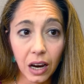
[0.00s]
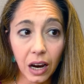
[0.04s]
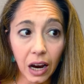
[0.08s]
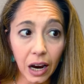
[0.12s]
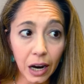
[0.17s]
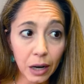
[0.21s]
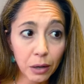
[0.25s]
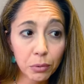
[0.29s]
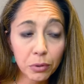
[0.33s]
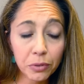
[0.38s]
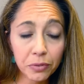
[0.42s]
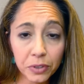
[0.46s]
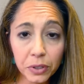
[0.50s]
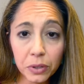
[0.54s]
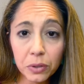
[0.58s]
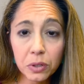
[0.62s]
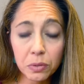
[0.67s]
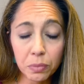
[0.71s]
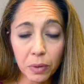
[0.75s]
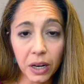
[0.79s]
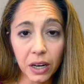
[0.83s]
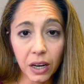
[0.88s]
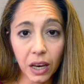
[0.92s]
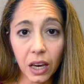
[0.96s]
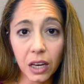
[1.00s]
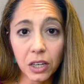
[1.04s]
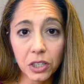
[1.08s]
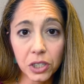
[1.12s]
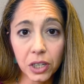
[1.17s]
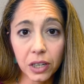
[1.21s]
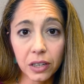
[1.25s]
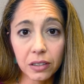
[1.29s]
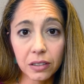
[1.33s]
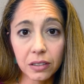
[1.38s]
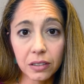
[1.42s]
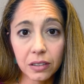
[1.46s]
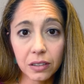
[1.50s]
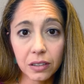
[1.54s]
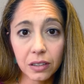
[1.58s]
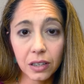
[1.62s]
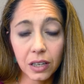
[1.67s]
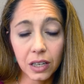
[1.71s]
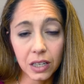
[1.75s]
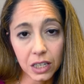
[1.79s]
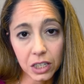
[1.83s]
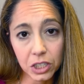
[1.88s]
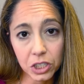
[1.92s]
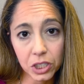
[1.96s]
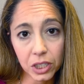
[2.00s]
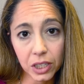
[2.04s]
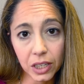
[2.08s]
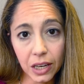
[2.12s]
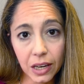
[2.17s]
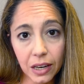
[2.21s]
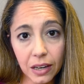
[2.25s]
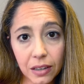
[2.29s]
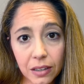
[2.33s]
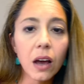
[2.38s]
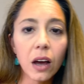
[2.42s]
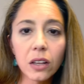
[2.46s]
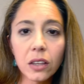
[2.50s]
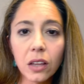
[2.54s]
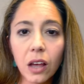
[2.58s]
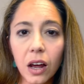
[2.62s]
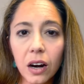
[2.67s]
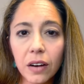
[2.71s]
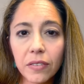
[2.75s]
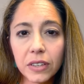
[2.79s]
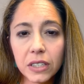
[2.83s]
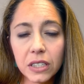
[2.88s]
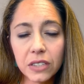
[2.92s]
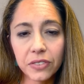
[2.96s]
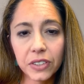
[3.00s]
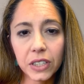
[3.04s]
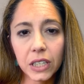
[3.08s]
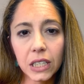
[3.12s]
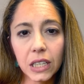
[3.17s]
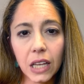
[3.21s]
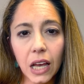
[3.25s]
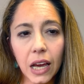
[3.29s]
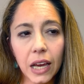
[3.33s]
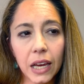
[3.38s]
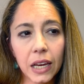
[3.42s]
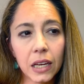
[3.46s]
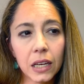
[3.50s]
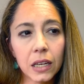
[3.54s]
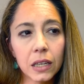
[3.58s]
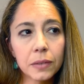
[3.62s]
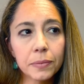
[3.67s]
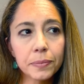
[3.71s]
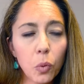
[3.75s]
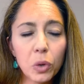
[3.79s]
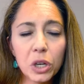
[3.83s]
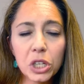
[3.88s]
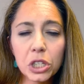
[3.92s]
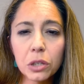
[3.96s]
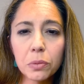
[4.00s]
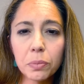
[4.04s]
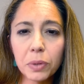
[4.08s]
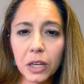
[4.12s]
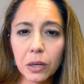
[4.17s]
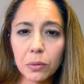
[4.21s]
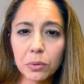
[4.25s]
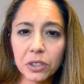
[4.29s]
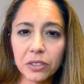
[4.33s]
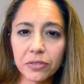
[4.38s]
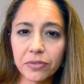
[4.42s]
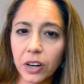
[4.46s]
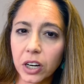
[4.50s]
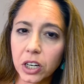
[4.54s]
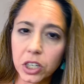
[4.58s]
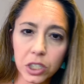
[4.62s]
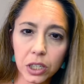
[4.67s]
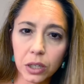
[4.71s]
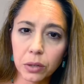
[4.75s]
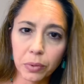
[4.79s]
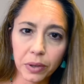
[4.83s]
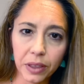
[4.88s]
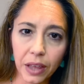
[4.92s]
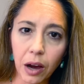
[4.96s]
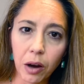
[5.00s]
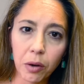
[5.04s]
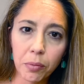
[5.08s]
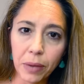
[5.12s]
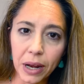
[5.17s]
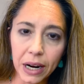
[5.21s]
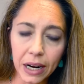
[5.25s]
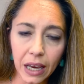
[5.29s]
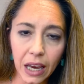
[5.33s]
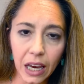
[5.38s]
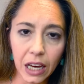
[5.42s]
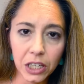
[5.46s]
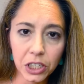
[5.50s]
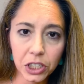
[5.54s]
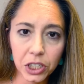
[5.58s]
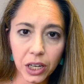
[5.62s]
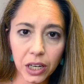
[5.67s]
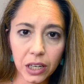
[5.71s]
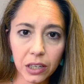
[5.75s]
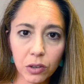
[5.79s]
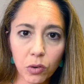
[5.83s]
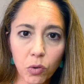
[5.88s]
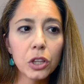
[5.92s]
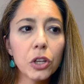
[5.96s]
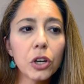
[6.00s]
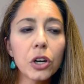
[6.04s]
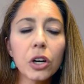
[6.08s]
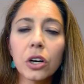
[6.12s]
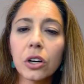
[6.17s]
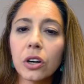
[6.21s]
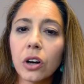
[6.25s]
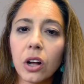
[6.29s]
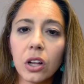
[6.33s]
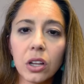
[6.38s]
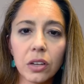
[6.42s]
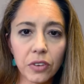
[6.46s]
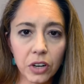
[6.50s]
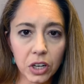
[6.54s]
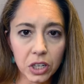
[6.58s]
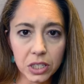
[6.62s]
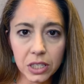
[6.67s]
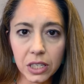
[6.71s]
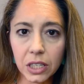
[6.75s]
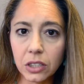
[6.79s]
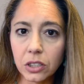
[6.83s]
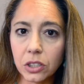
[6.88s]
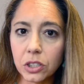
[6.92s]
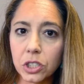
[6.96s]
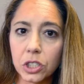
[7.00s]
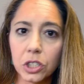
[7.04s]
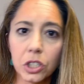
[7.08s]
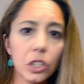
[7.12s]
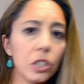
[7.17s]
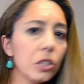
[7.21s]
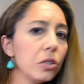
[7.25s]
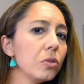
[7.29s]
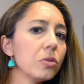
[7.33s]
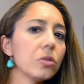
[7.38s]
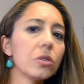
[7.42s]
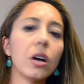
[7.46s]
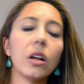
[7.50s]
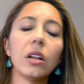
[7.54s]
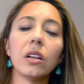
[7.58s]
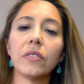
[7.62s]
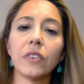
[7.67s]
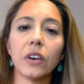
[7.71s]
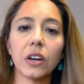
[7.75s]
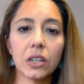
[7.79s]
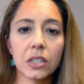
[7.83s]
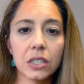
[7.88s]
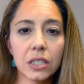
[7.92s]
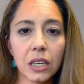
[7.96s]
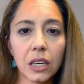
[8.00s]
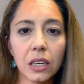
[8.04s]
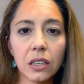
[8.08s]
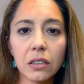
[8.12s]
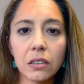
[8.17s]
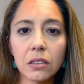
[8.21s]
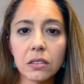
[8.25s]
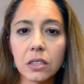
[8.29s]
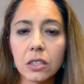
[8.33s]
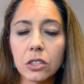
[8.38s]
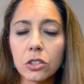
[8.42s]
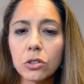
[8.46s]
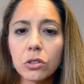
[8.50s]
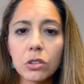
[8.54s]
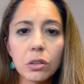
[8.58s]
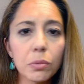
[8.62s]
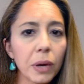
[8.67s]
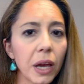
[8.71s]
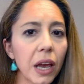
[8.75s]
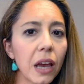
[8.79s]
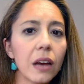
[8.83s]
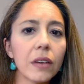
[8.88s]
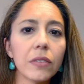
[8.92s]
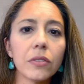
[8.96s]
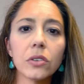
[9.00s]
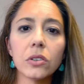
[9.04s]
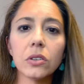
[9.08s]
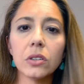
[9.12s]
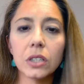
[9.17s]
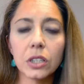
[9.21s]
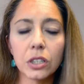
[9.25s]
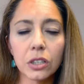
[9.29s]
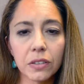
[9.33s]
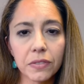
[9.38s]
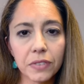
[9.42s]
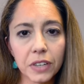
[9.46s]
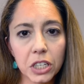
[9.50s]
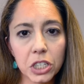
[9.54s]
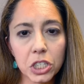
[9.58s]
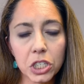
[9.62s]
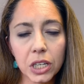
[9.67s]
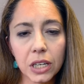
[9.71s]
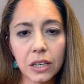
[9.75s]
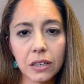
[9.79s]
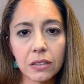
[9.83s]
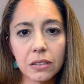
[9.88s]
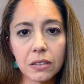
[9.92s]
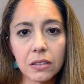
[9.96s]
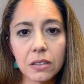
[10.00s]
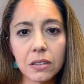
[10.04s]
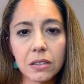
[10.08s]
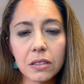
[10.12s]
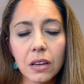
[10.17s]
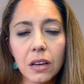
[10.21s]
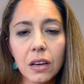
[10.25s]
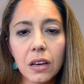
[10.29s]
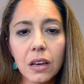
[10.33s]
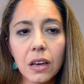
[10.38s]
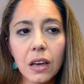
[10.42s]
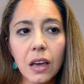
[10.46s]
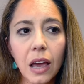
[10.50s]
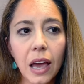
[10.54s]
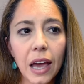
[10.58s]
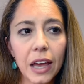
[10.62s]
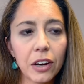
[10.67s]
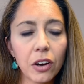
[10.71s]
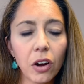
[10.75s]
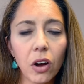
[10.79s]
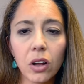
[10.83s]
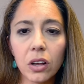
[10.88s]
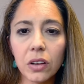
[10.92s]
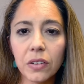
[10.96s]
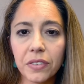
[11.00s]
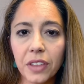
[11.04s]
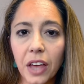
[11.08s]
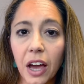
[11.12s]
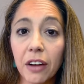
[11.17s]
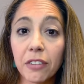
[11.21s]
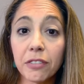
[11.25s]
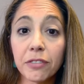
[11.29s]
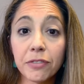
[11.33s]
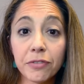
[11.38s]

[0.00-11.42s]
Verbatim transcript: I refused medication initially. A lot of us feel like we should be able to function without medication, learn all of our skills and use all of our skills and do the behavioral interventions and all of that